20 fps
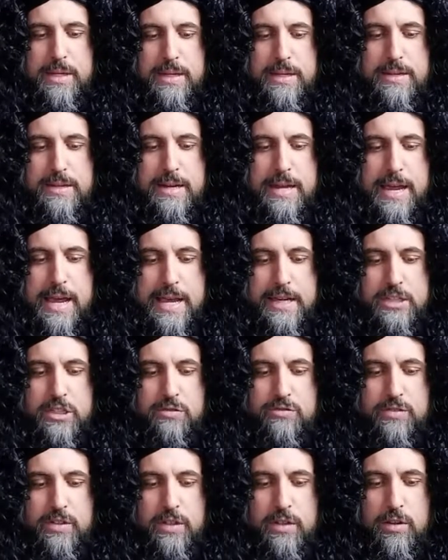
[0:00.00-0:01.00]
in
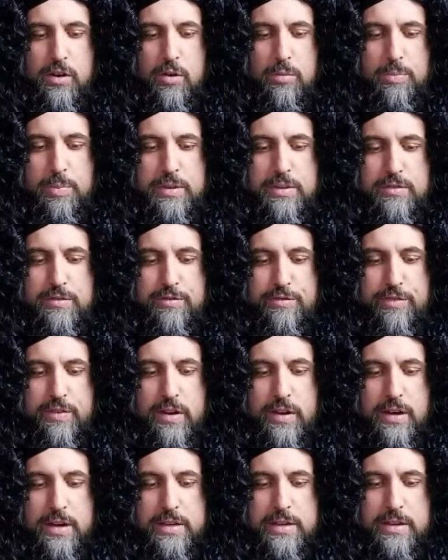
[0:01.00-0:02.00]
Nashville opened
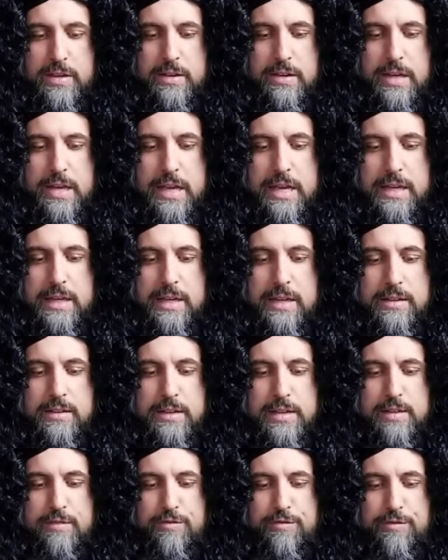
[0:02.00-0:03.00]
fire,
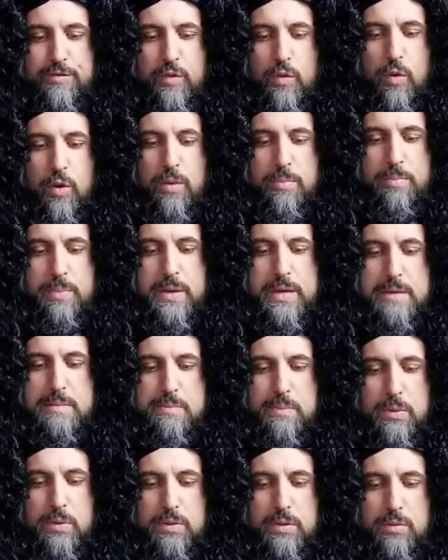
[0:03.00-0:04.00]
killing four
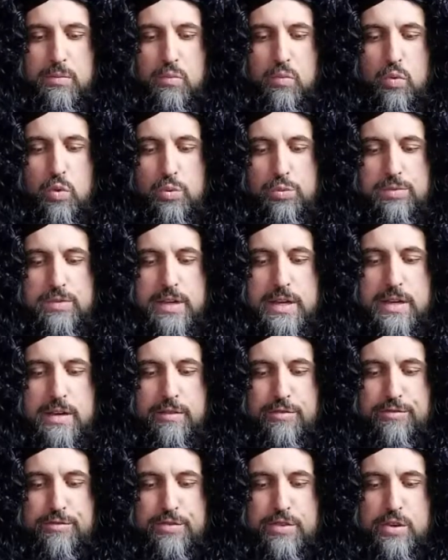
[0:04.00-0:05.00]
people and wounding a
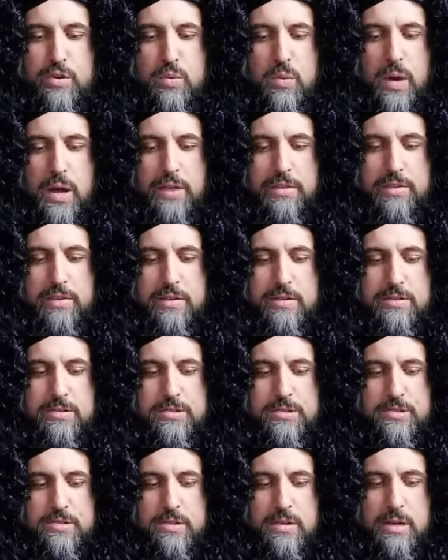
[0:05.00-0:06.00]
few
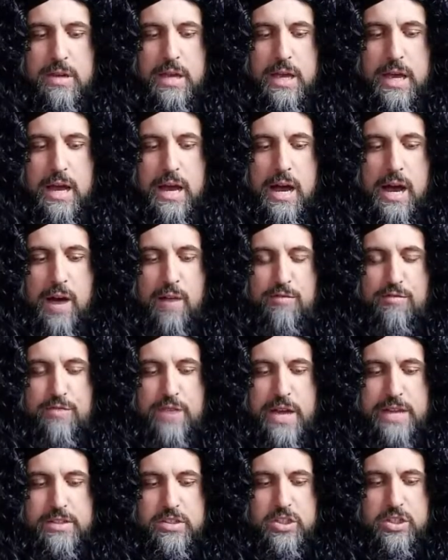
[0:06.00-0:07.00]
others.
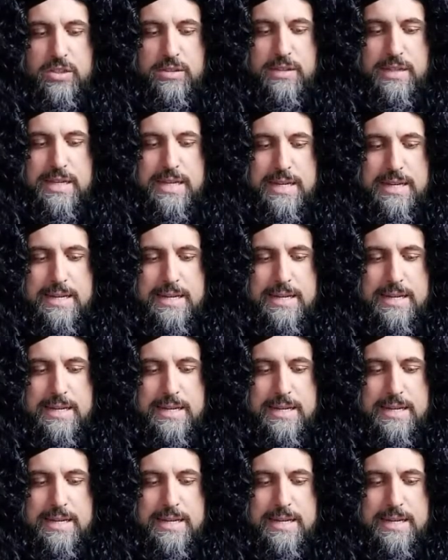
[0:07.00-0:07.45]
Eventually, a